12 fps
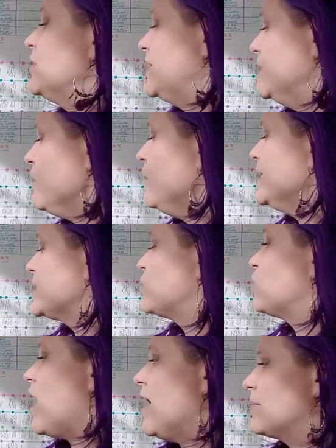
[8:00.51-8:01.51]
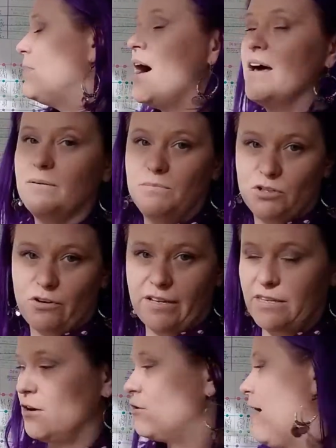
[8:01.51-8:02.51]
the hero hits rock bottom during
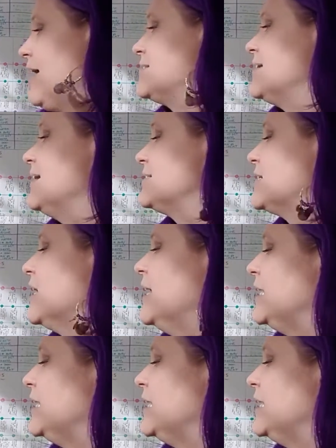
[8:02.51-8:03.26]
their crisis.